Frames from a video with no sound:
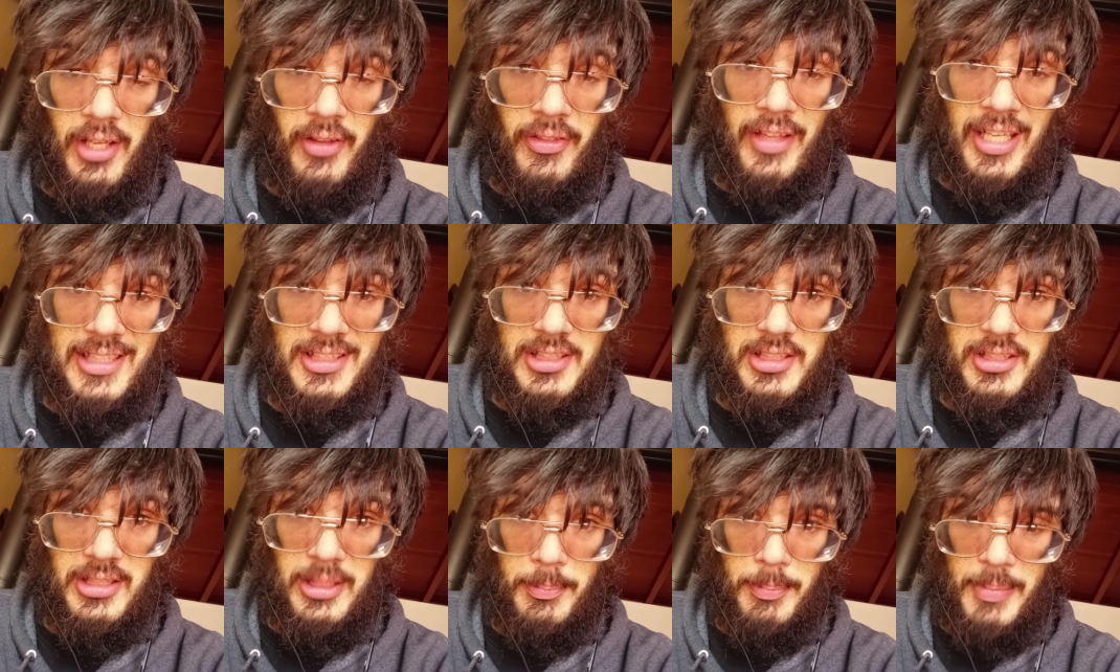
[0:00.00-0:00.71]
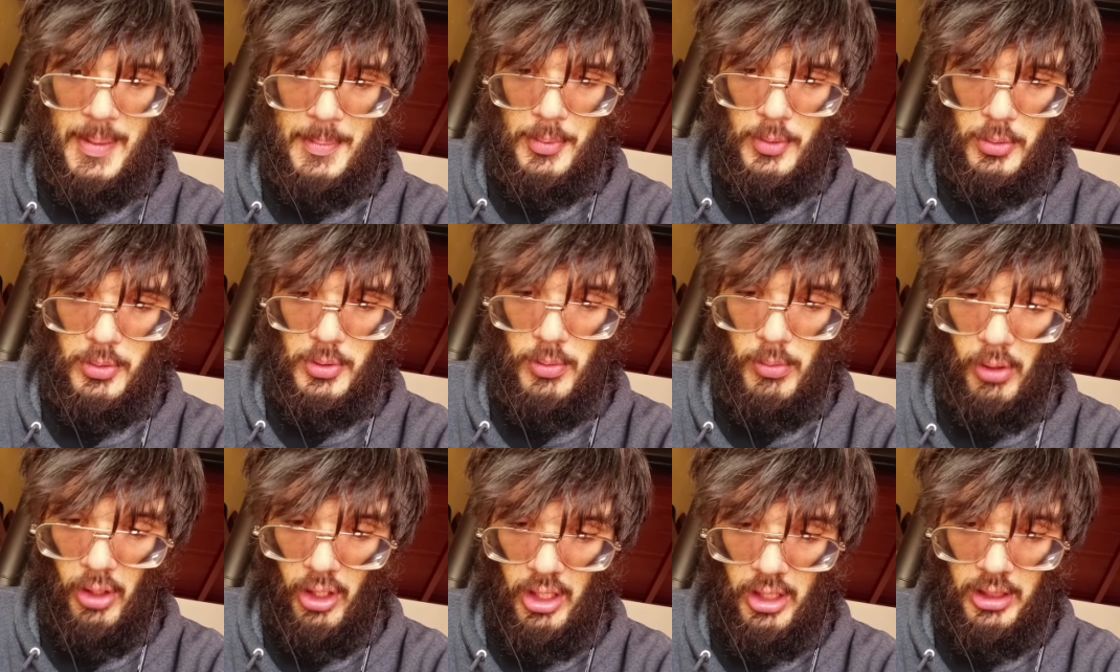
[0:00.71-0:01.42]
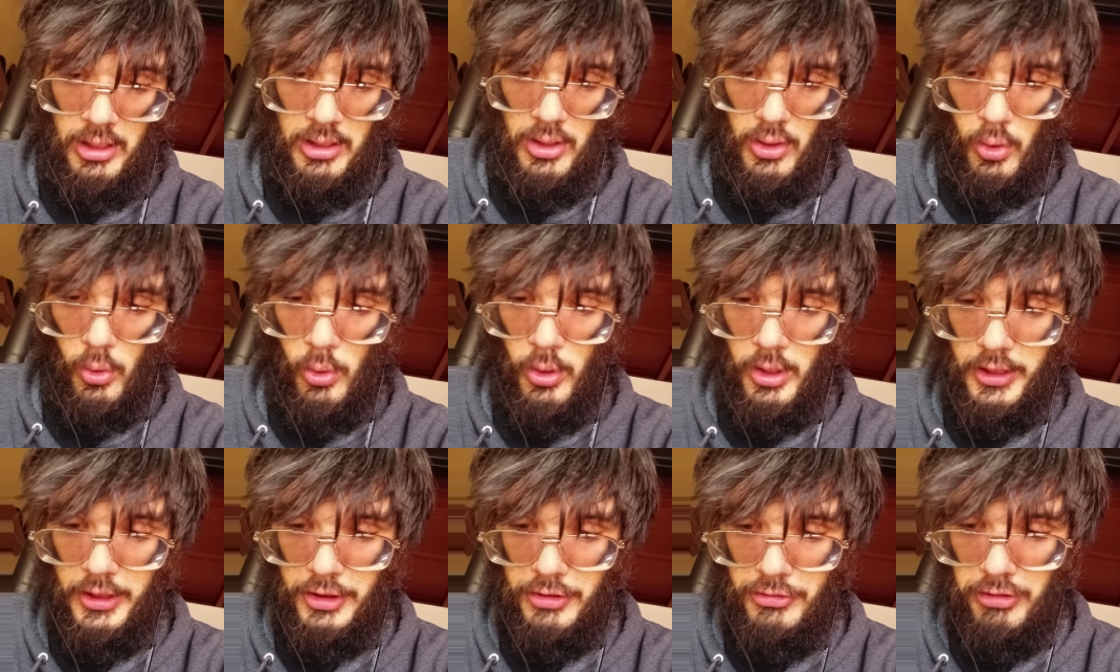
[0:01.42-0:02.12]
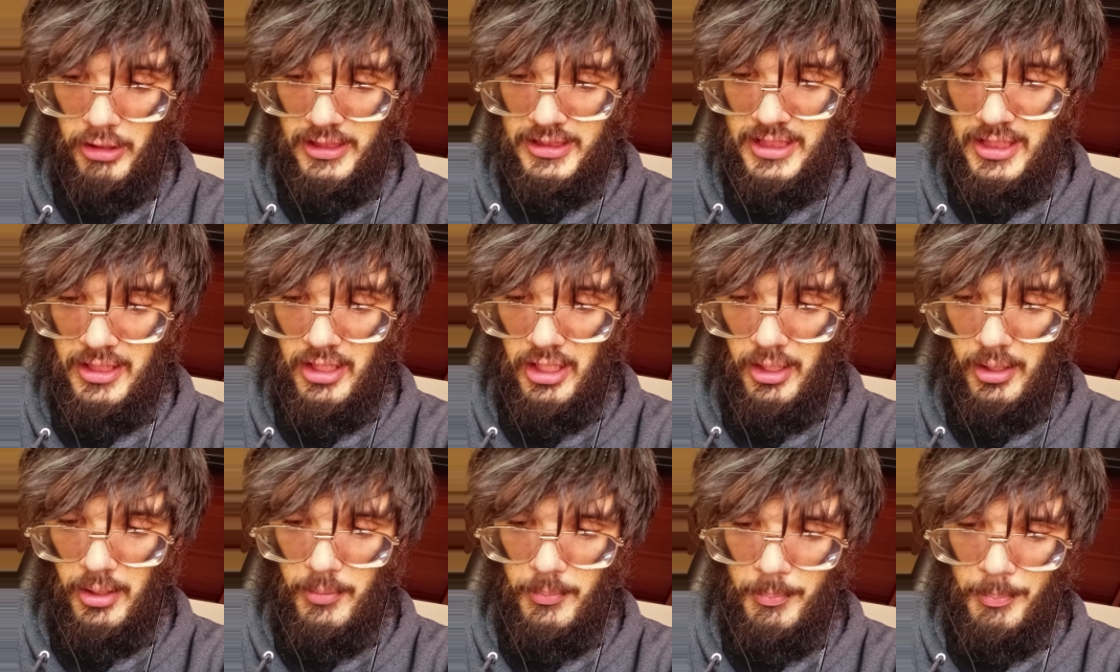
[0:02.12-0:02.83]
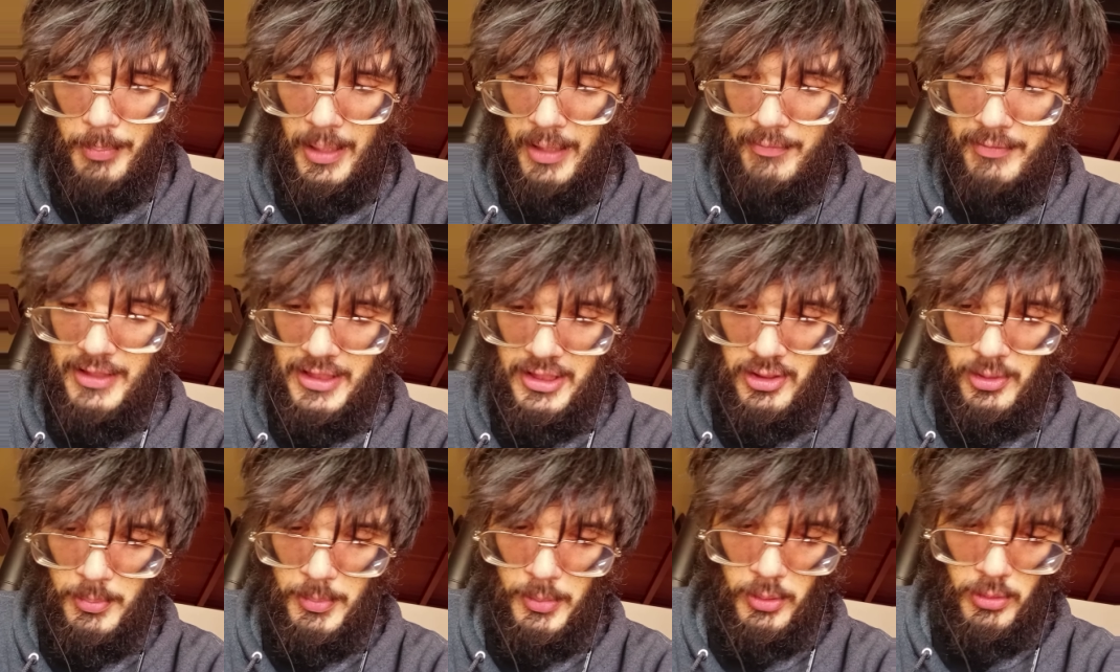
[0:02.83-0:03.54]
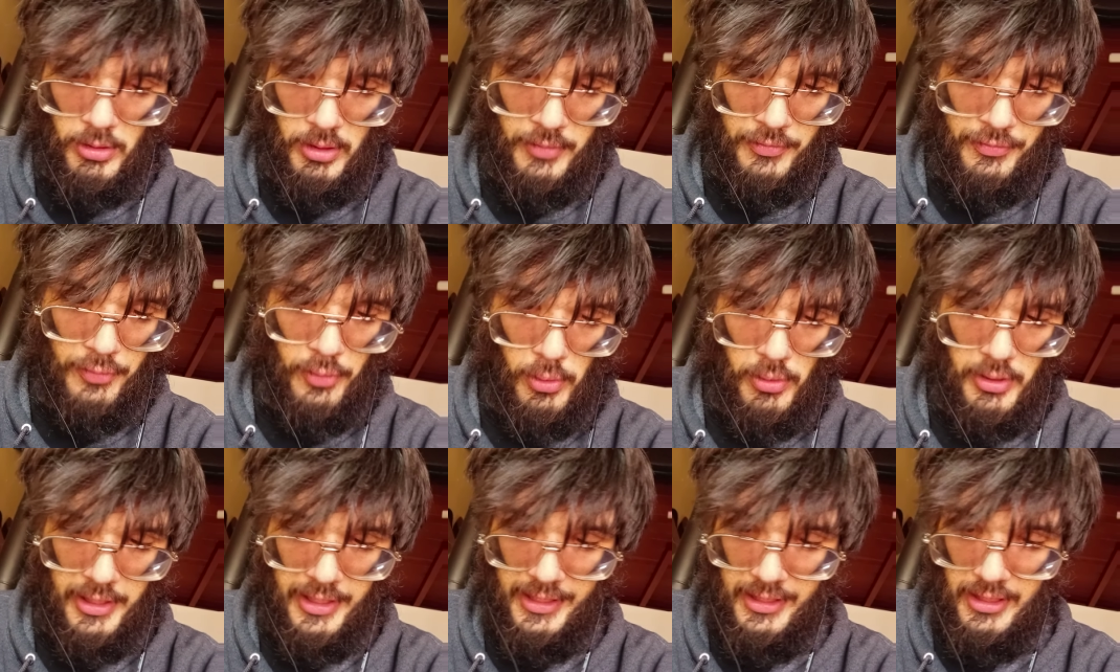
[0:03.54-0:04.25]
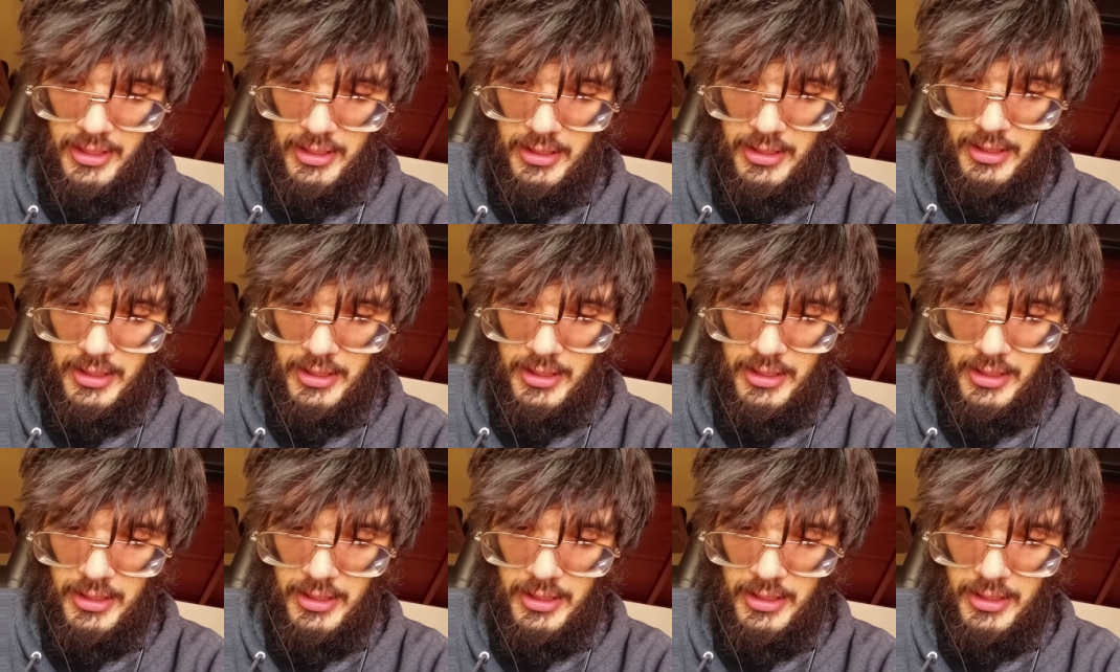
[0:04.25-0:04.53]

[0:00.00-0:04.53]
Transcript: that's the people who do law, or constructed by reasonable or void.